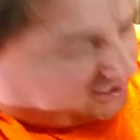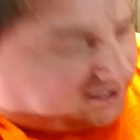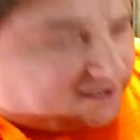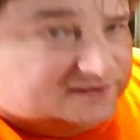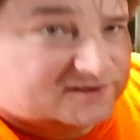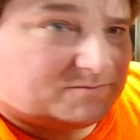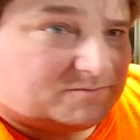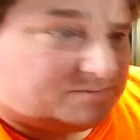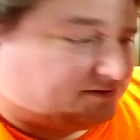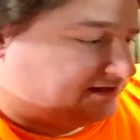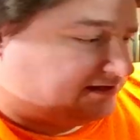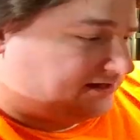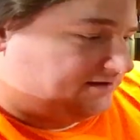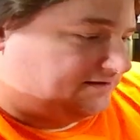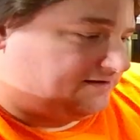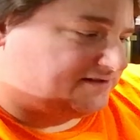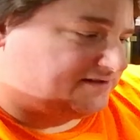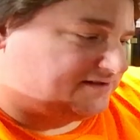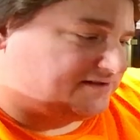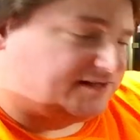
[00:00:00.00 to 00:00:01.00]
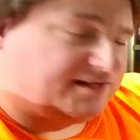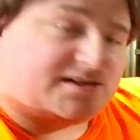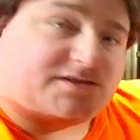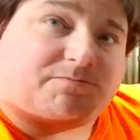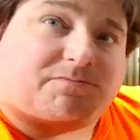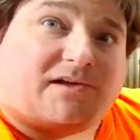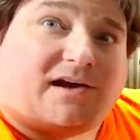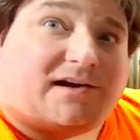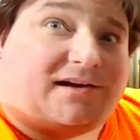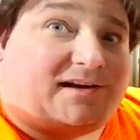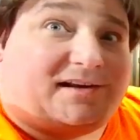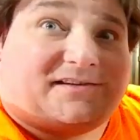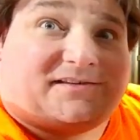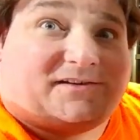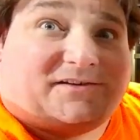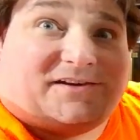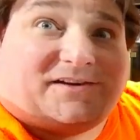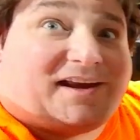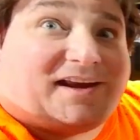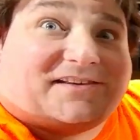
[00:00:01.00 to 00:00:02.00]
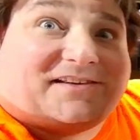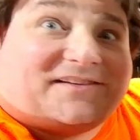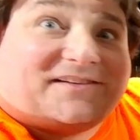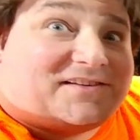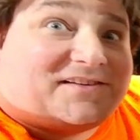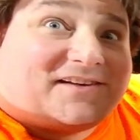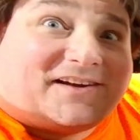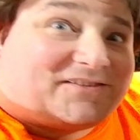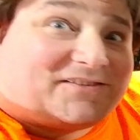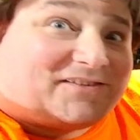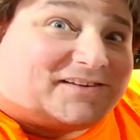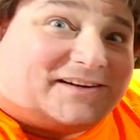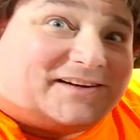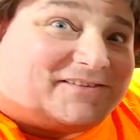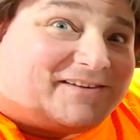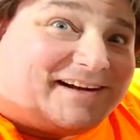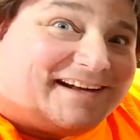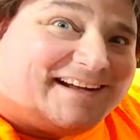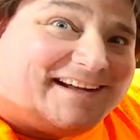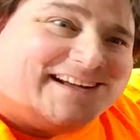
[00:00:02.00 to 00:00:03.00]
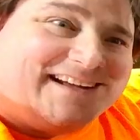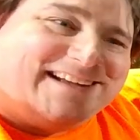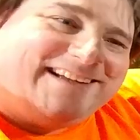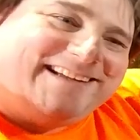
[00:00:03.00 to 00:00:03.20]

nozzle, but then this thing is blocking it, so you can't see the nozzle anyway.